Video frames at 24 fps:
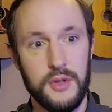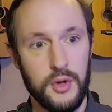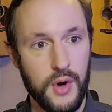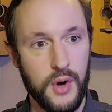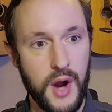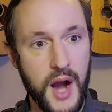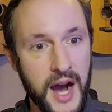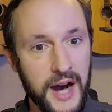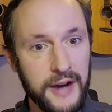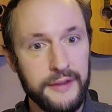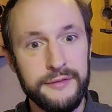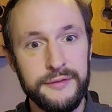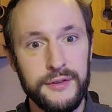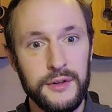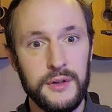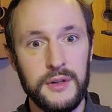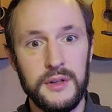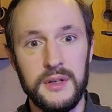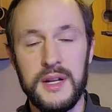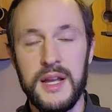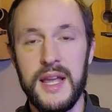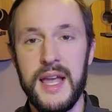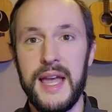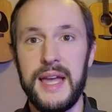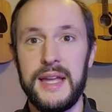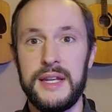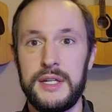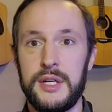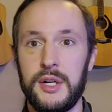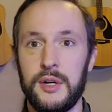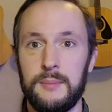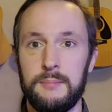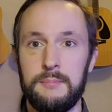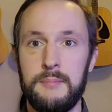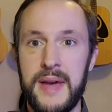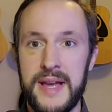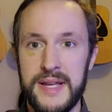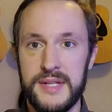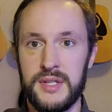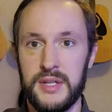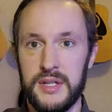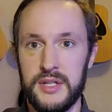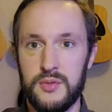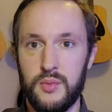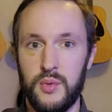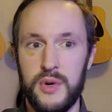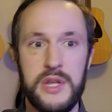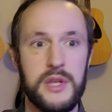your offer and your
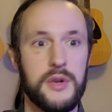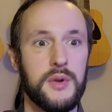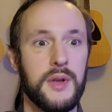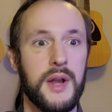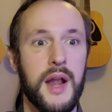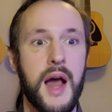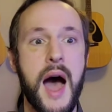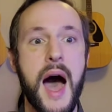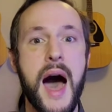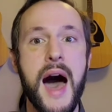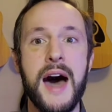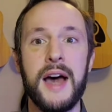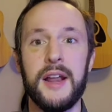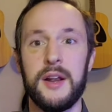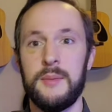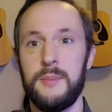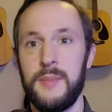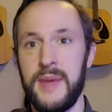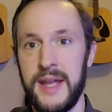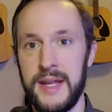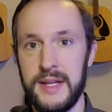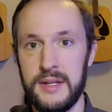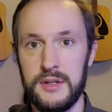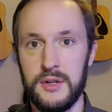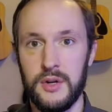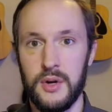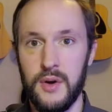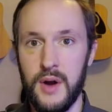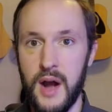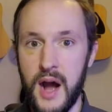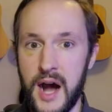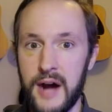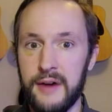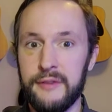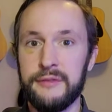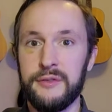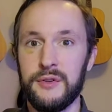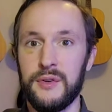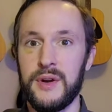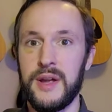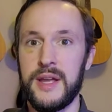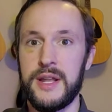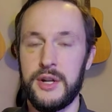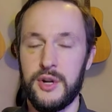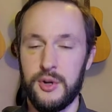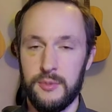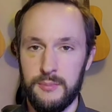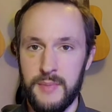message, where you can automate your offer
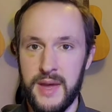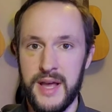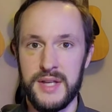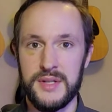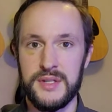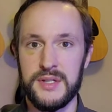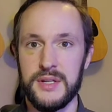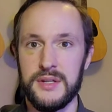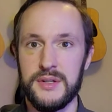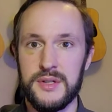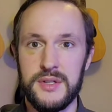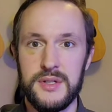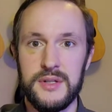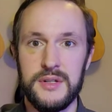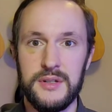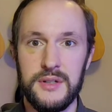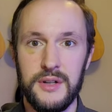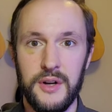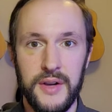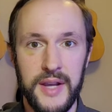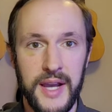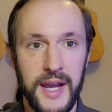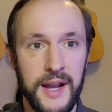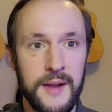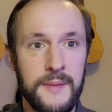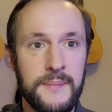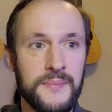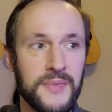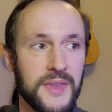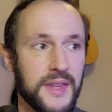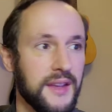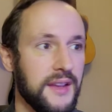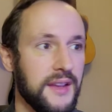and your message. Okay.